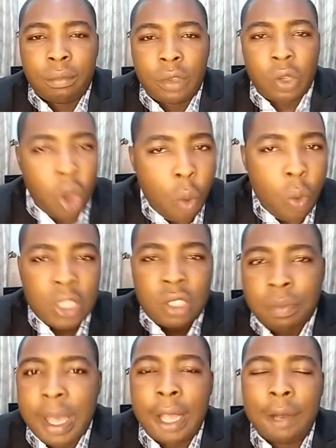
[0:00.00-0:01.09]
come what
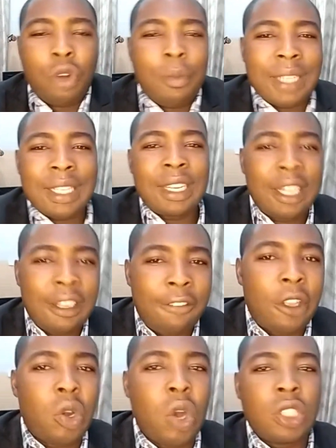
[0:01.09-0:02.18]
may, no matter the
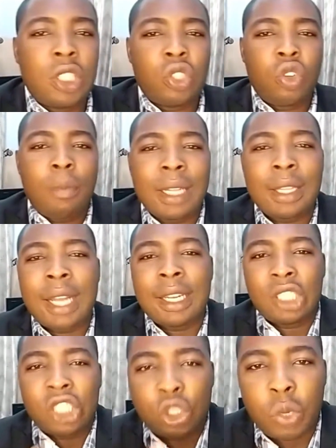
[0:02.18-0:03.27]
difficulties, no matter the
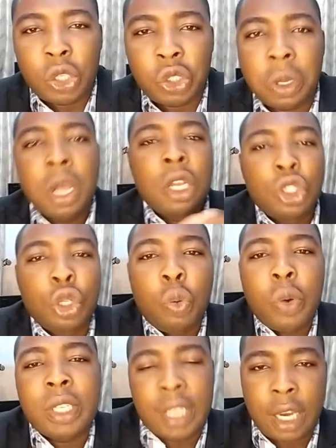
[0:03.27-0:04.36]
situation, you
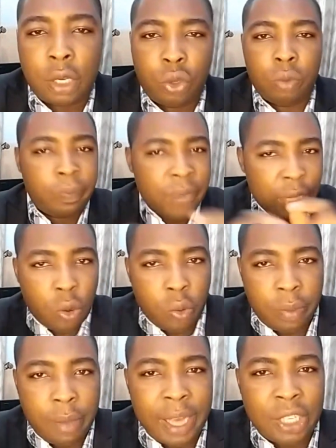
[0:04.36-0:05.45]
will skate through. That's what we
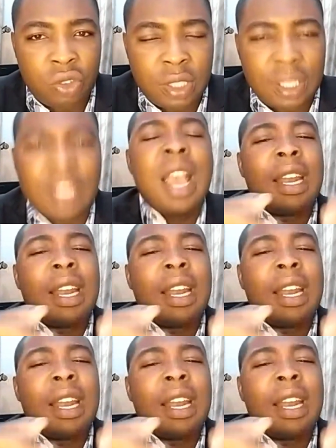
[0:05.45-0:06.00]
mean by strengthened.